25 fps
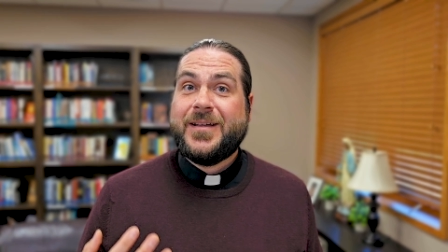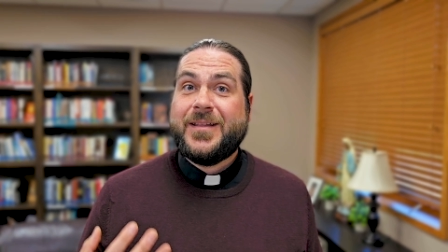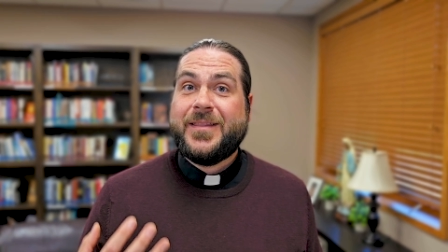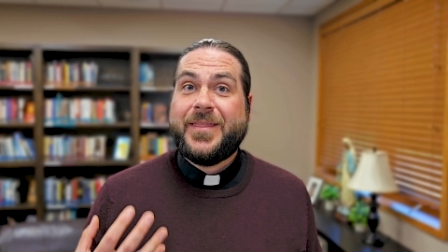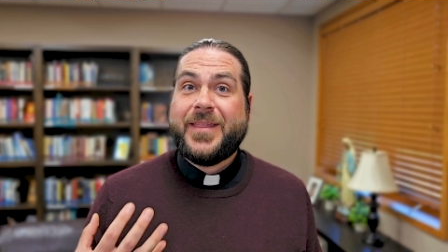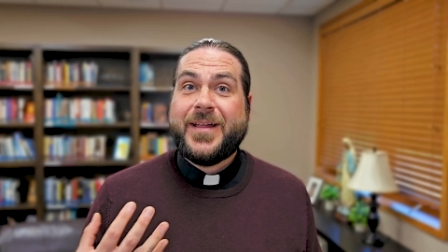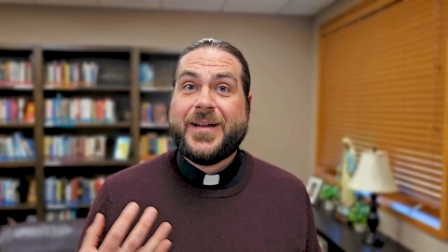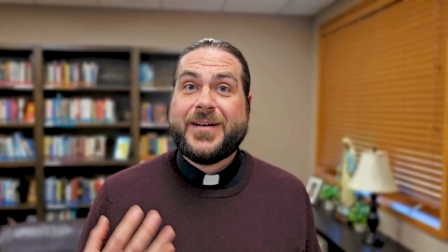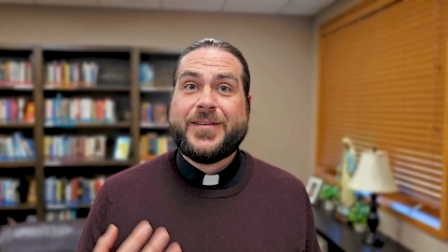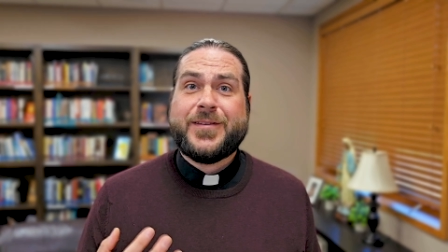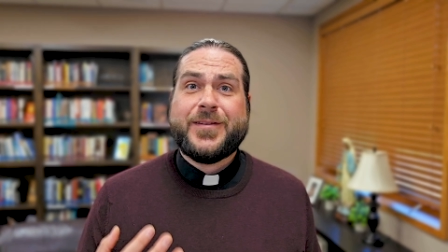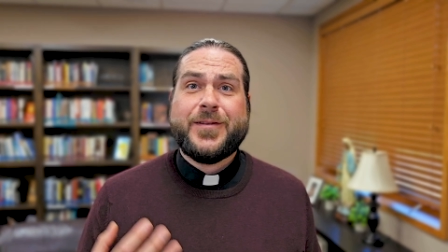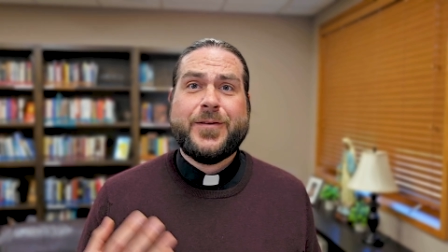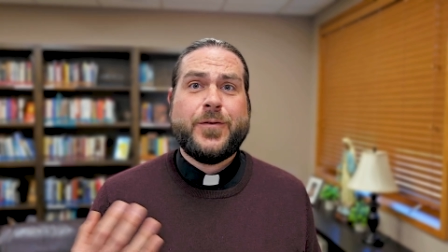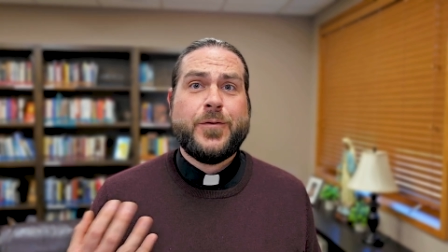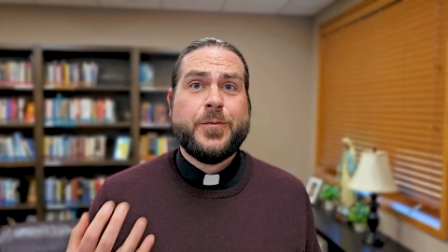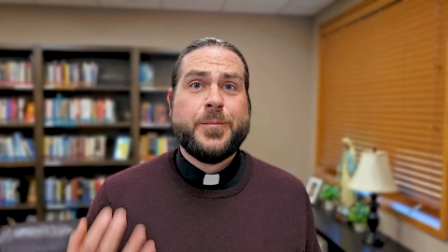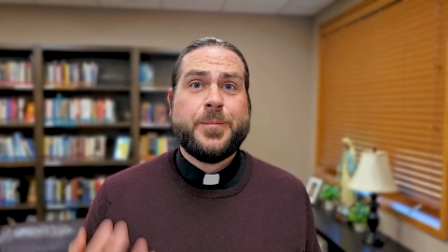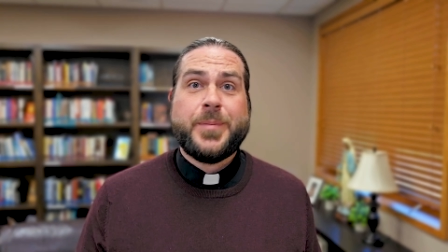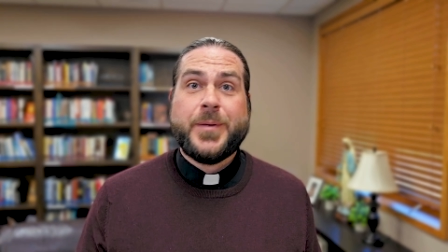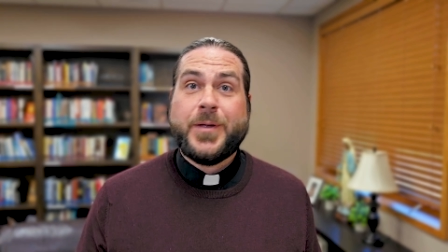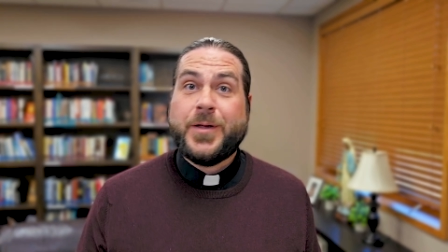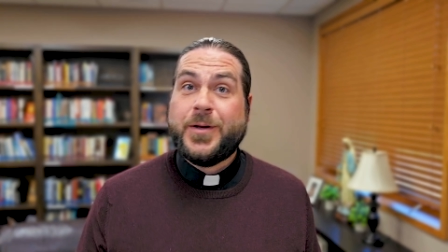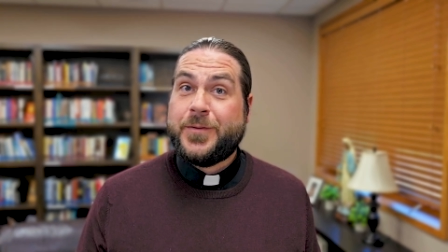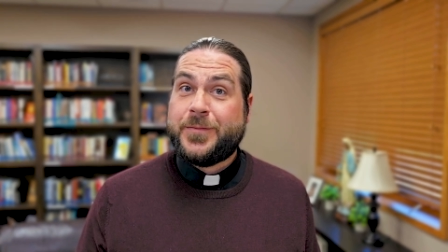that's so
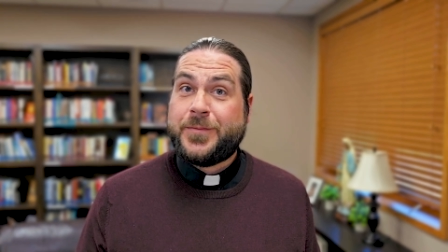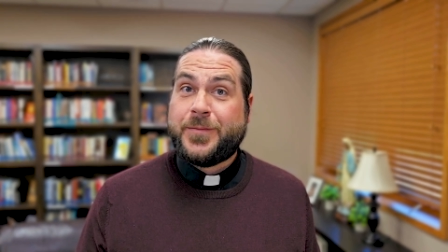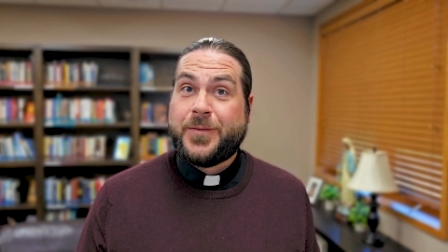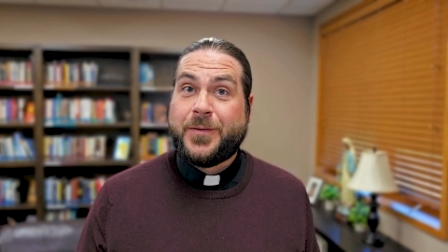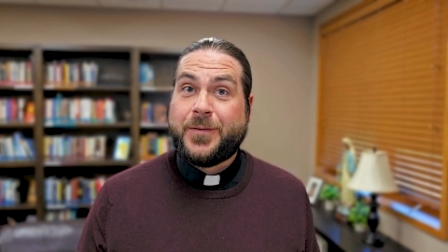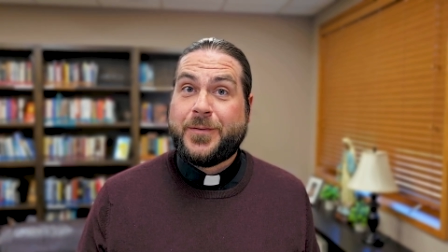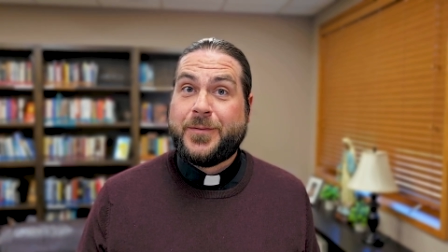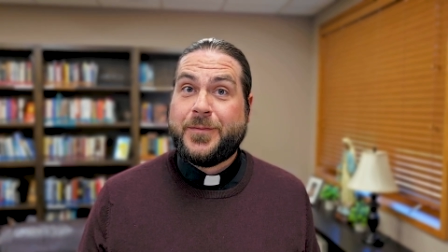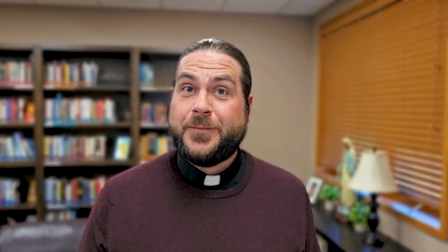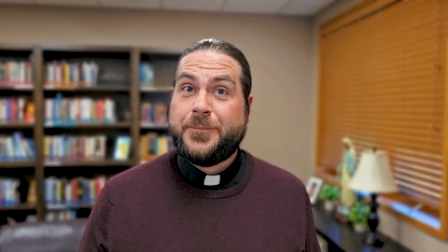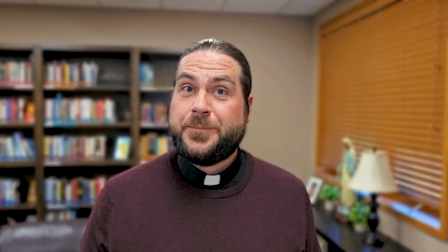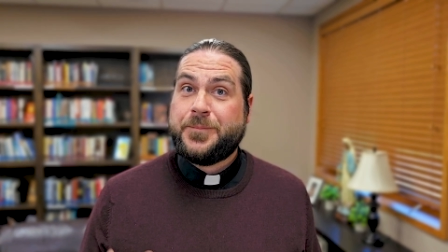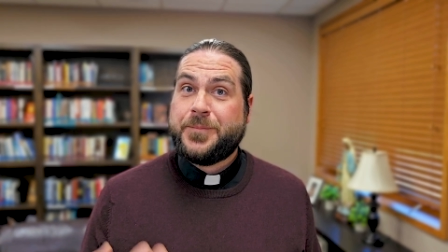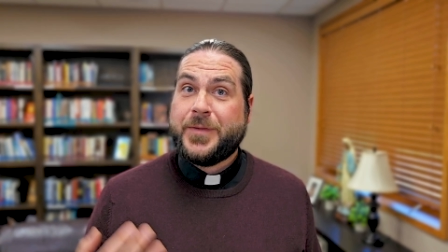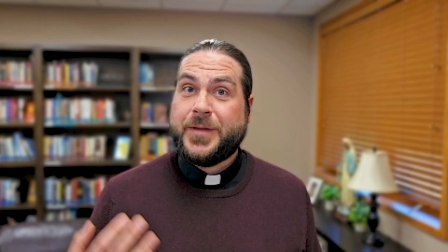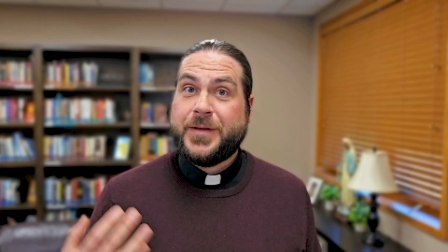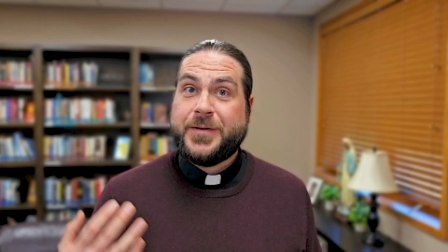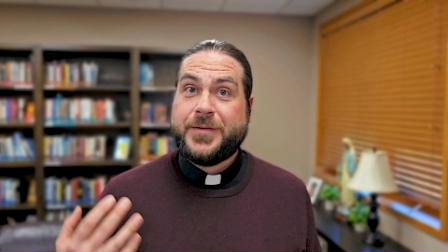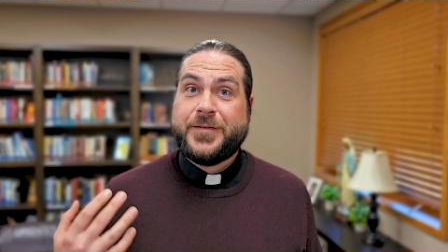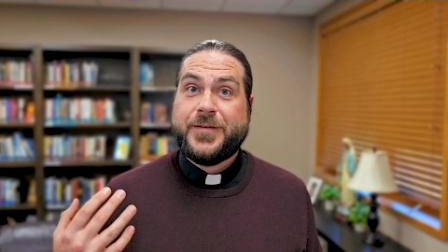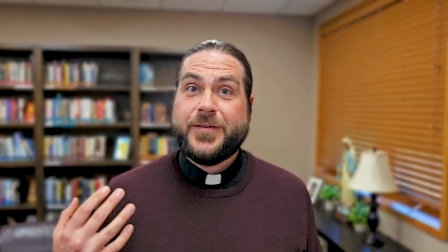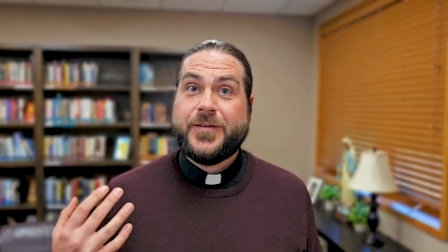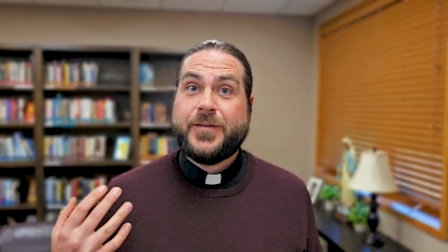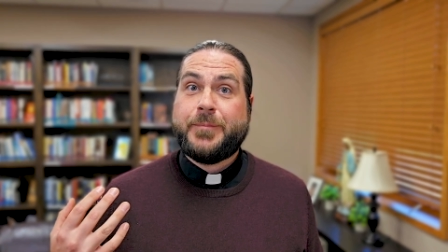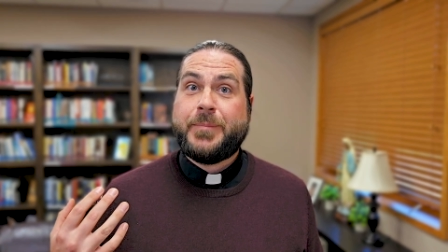beautiful
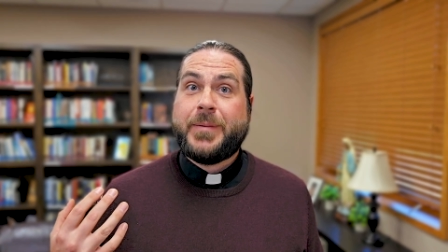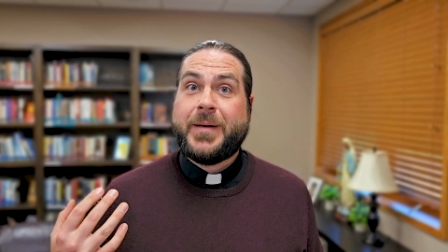just